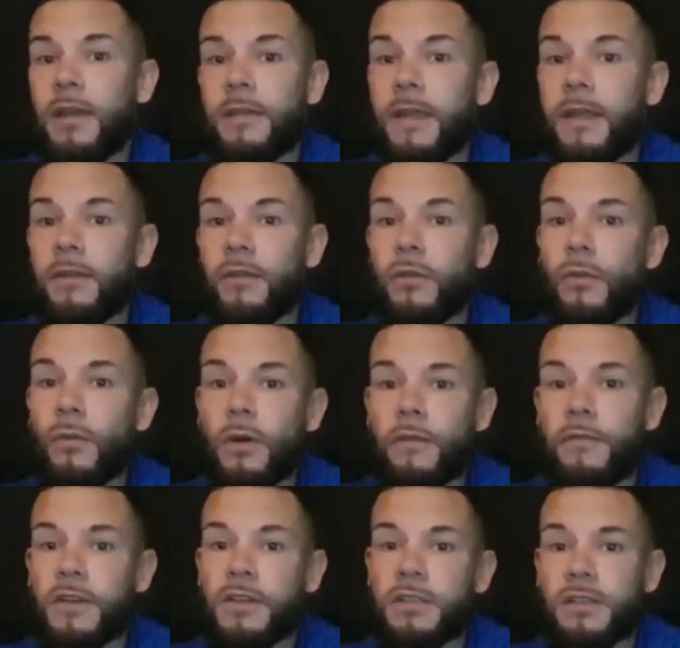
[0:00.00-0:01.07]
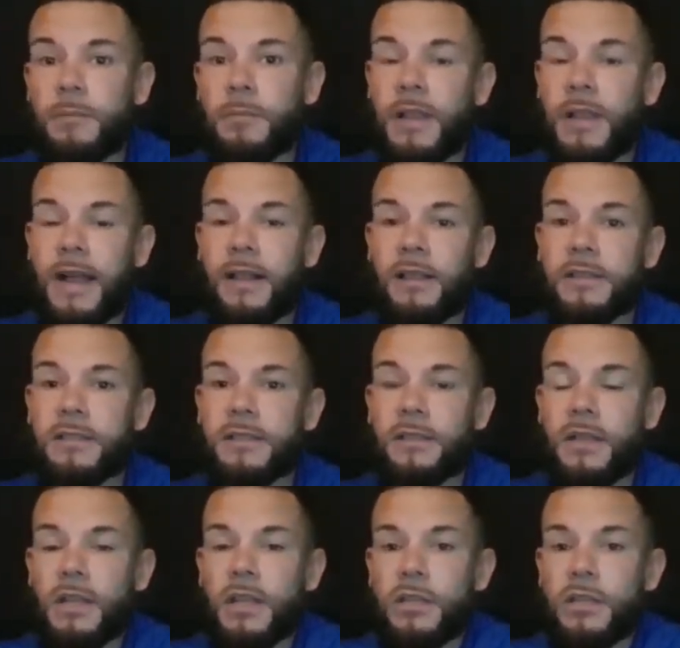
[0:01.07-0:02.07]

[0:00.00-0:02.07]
then you are officially blacklisted.